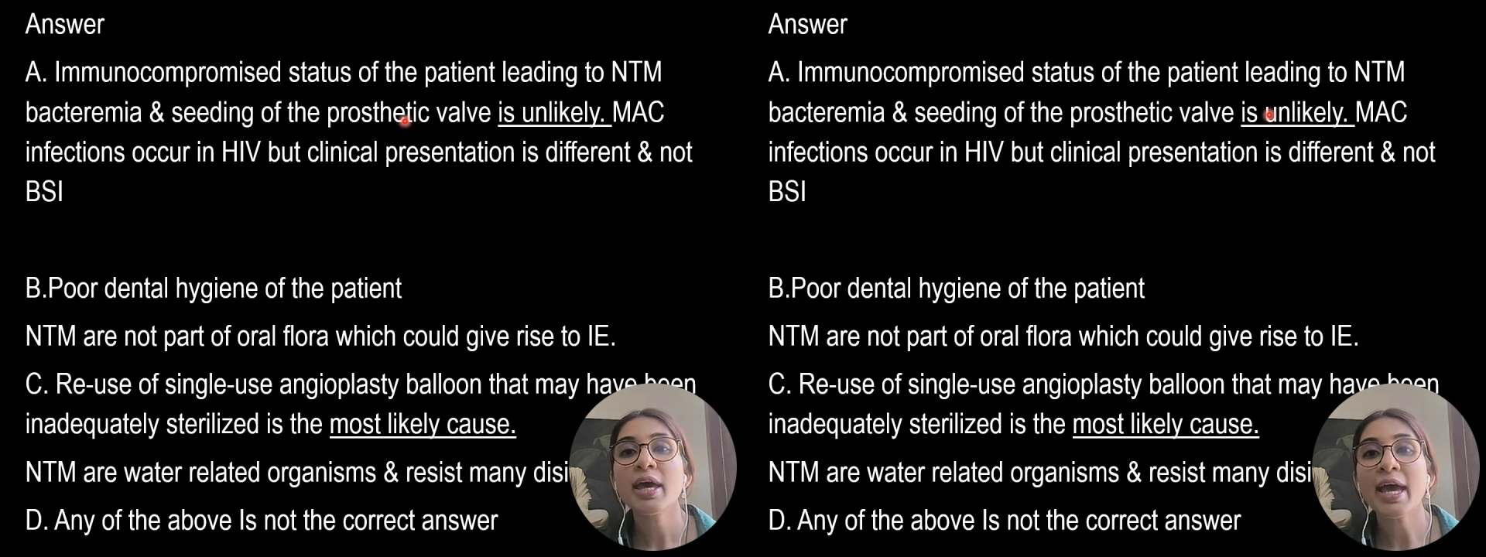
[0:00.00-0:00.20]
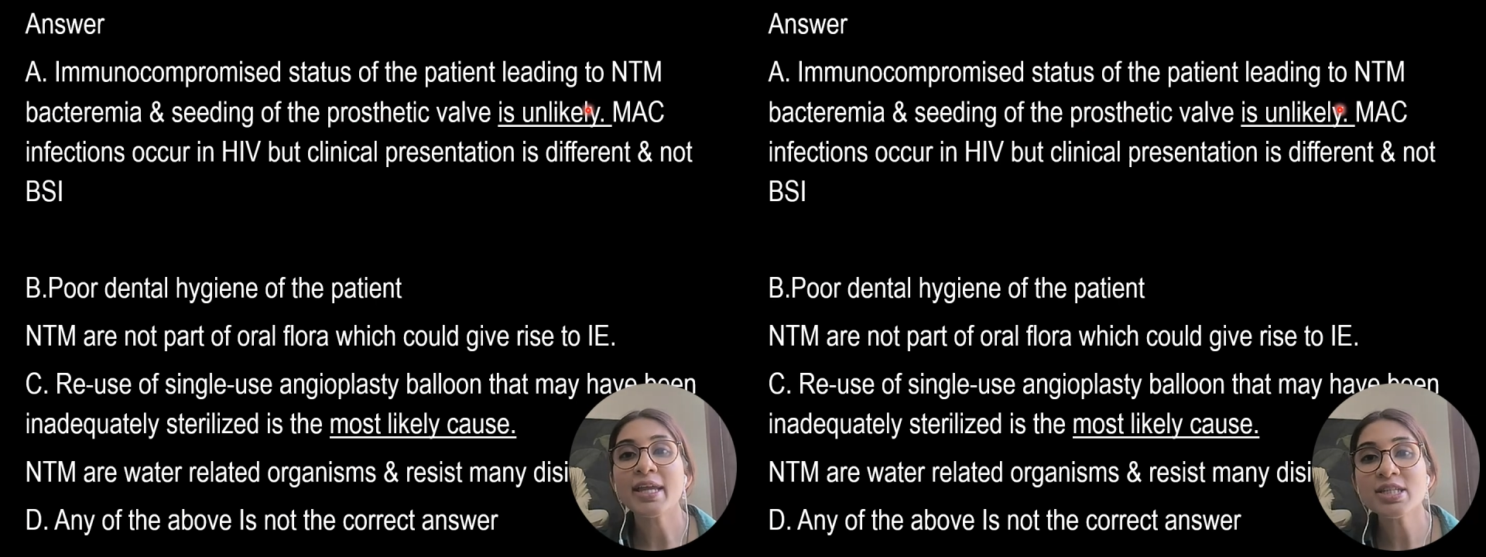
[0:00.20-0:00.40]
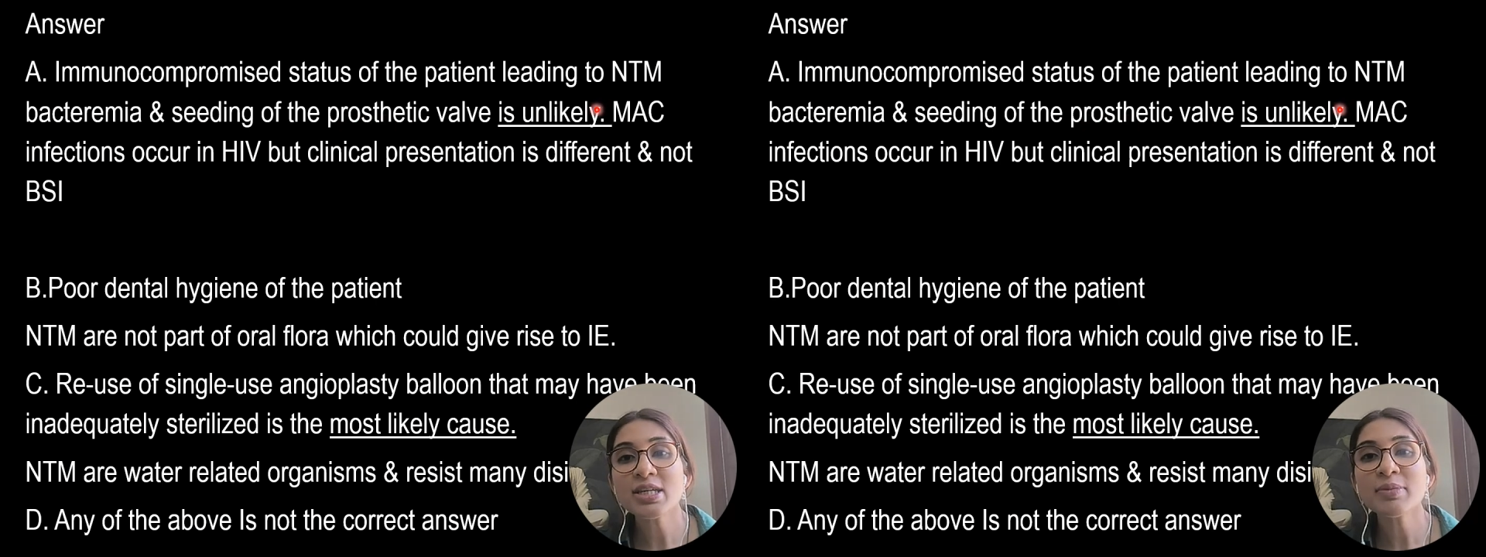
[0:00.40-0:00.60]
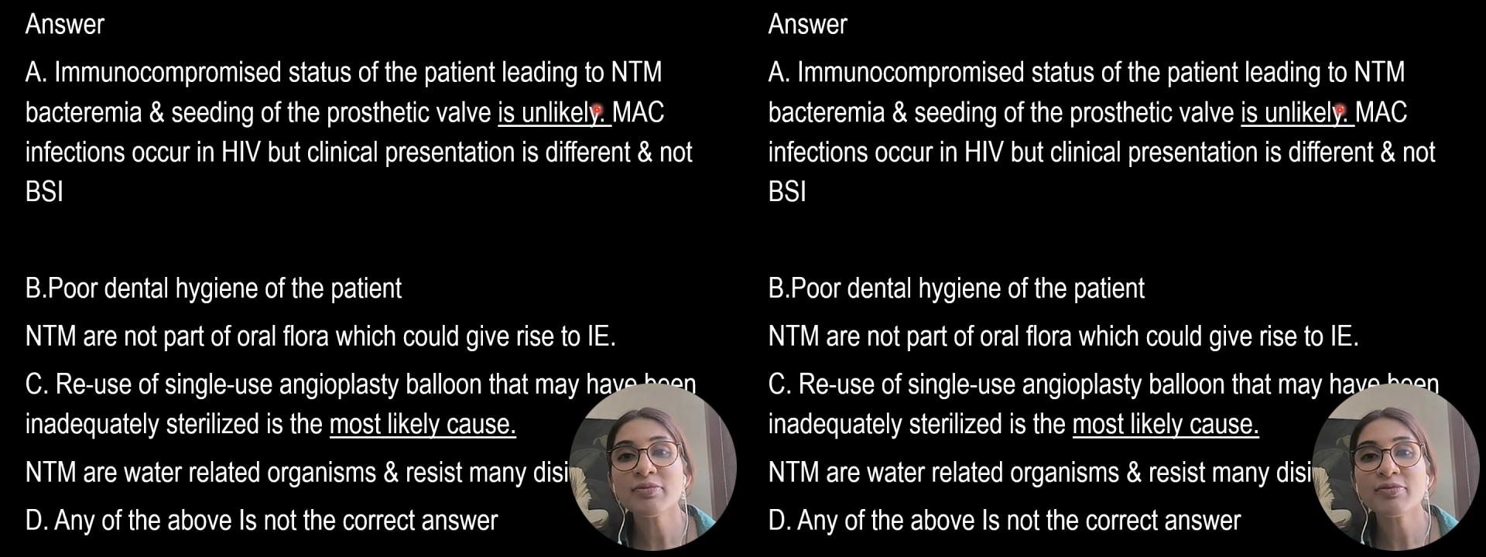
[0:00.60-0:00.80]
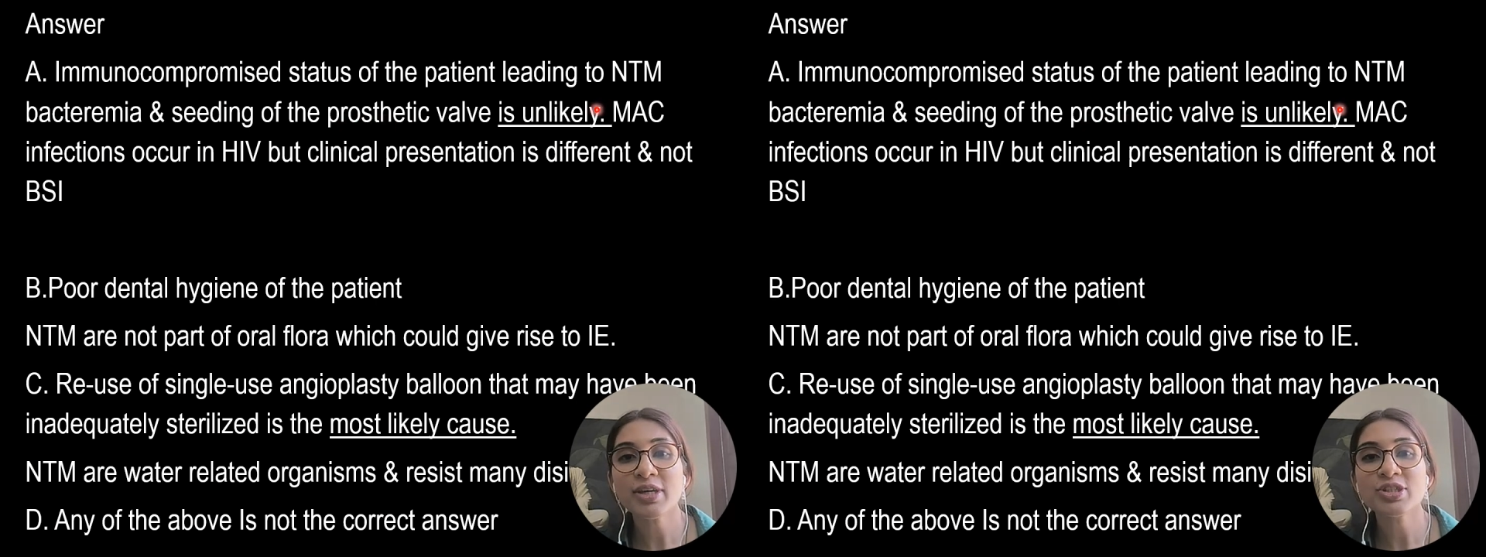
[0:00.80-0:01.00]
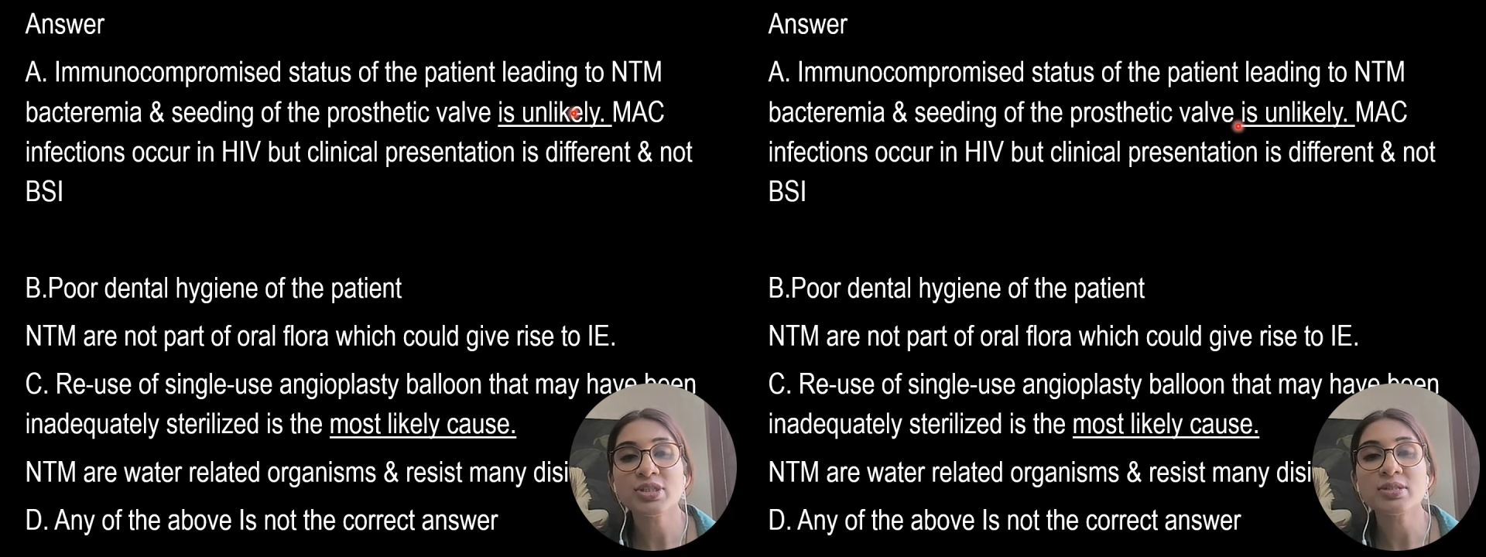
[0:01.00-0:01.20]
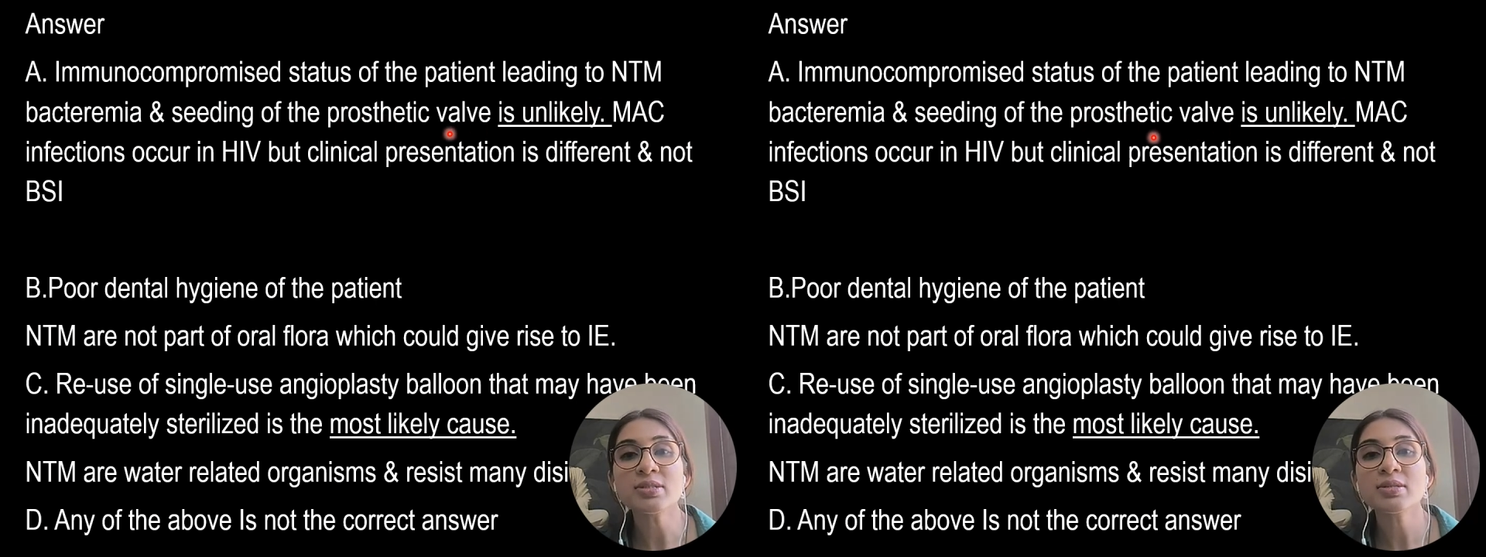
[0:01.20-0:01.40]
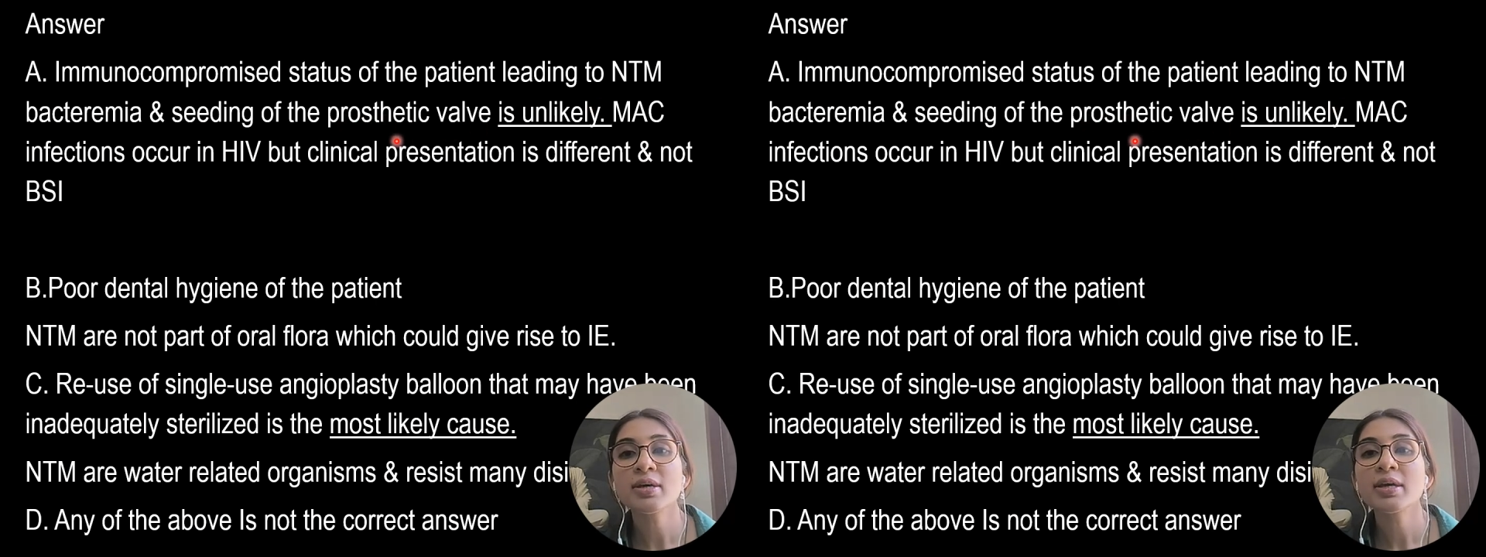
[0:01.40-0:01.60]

NTM infections